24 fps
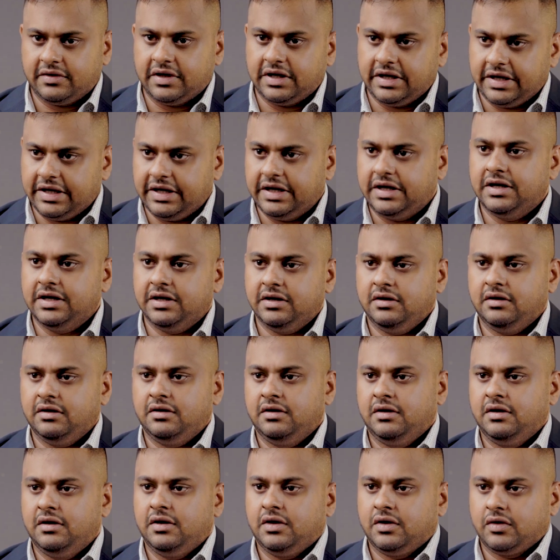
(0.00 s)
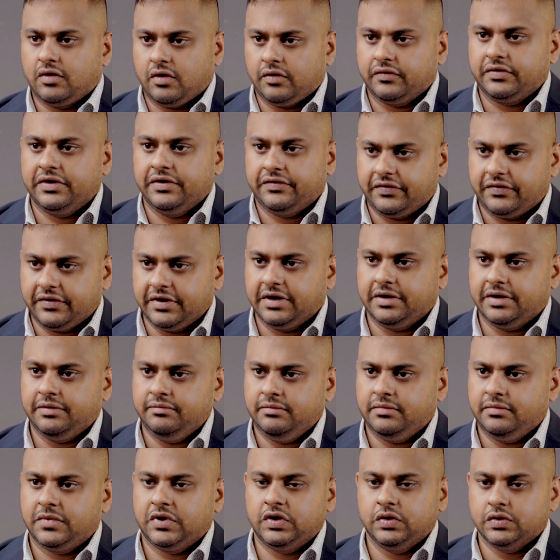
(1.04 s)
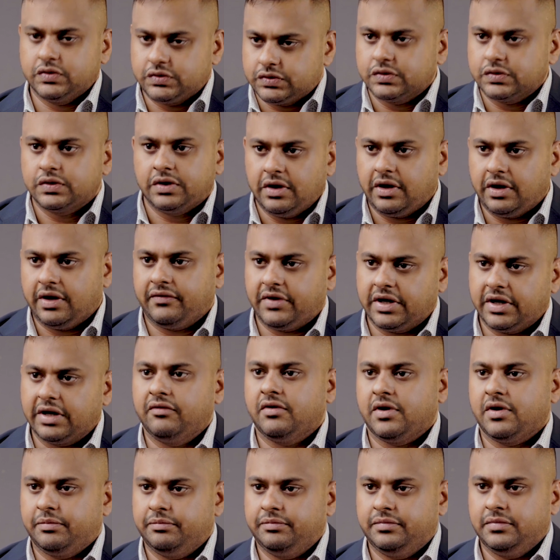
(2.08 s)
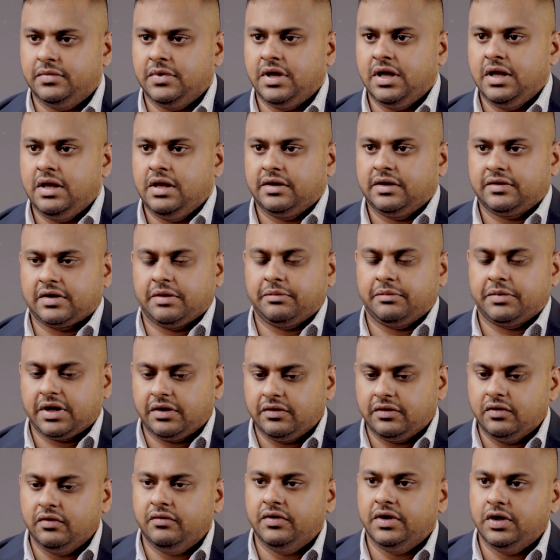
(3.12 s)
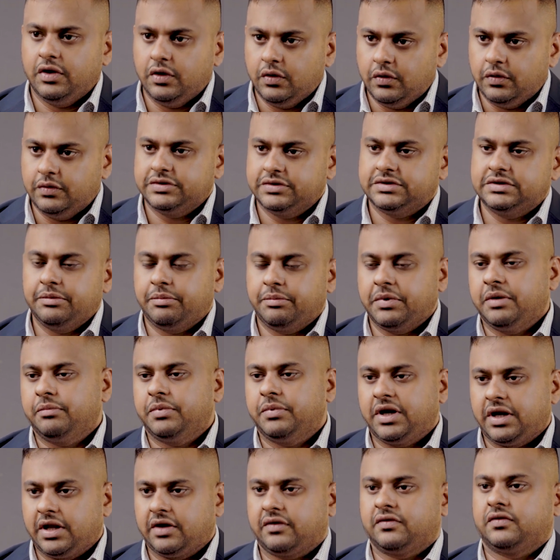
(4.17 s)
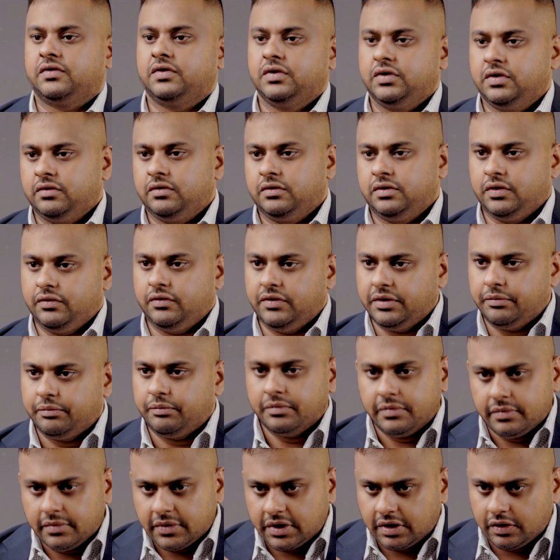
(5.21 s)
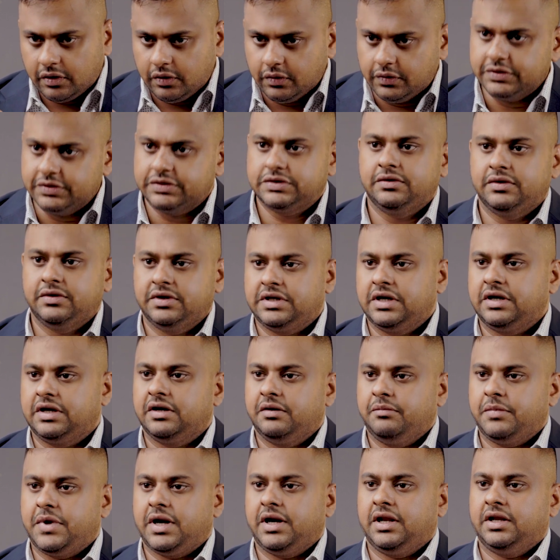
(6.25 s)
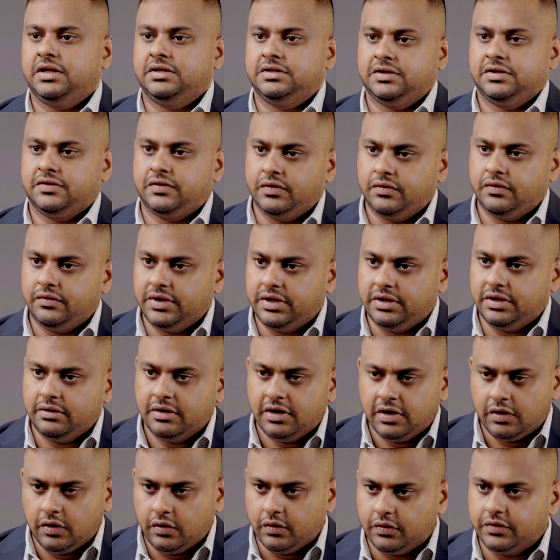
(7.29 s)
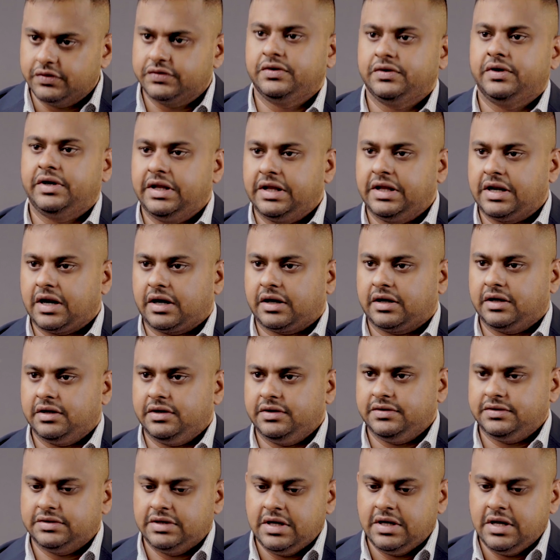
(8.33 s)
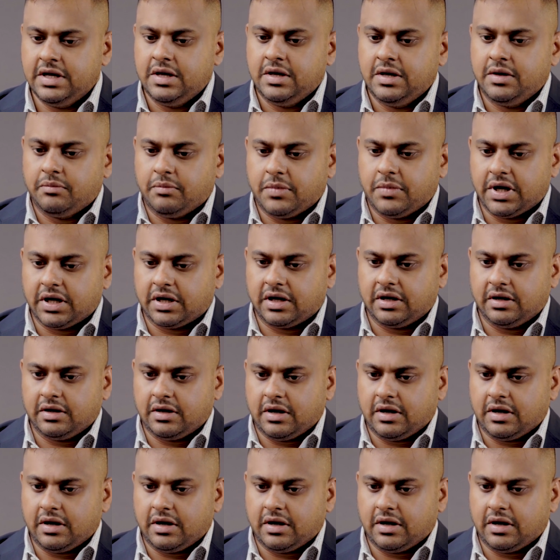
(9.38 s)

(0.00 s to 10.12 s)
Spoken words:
the leader of the firm, you should never give up. Sometimes you will lose the people next to you. You will lose your general managers. You will lose your directors. But